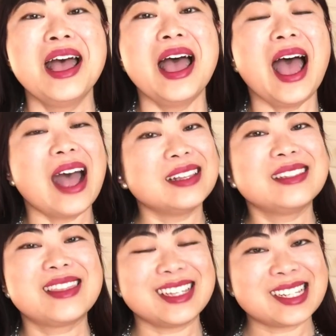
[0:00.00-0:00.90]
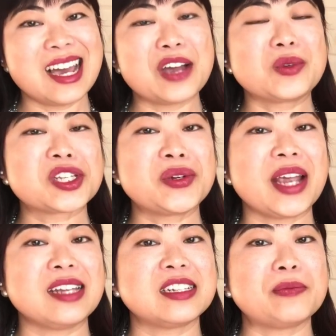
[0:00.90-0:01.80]
And this tag was
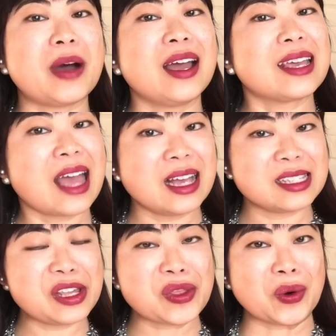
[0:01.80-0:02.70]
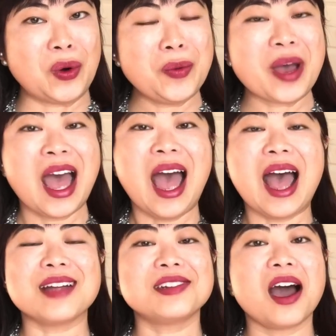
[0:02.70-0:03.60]
created by Cassie Thorpe,
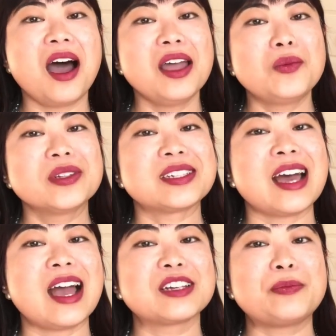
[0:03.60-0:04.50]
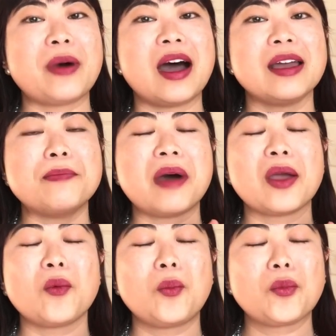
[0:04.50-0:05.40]
and I was tagged by my
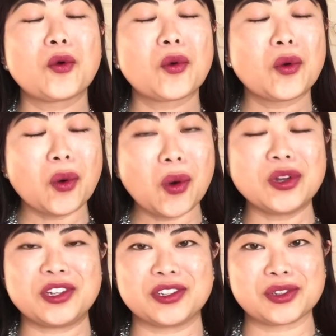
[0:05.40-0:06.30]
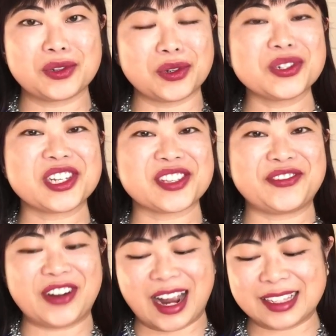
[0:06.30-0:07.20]
gorgeous, gorgeous
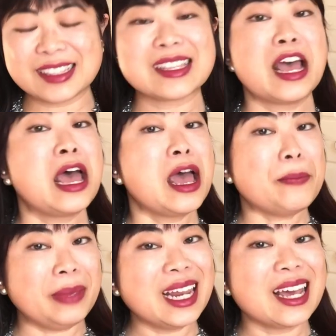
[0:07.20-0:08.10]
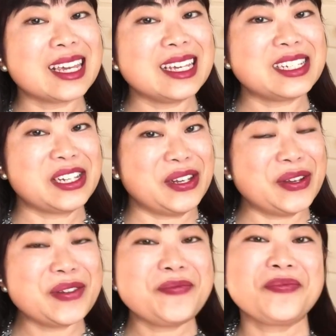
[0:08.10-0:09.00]
friends, Melikeetoo,
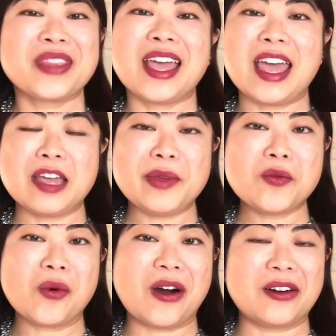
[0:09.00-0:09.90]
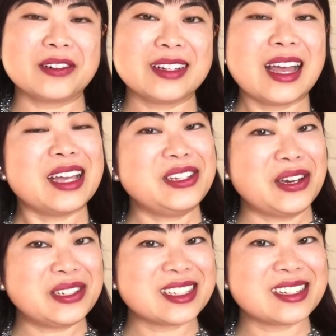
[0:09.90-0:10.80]
Amy Wong,
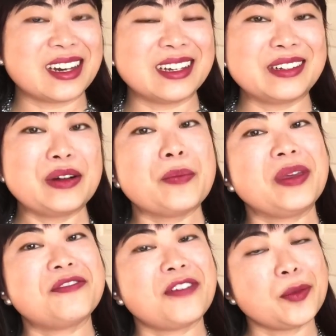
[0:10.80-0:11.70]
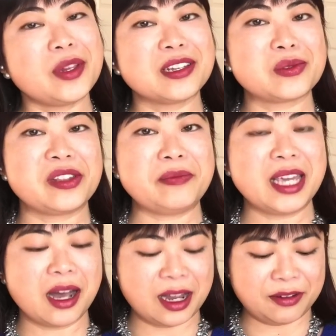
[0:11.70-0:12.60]
YotaStyle, Be Fabulous with Me
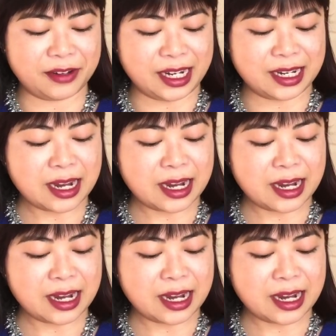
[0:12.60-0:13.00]
Irene,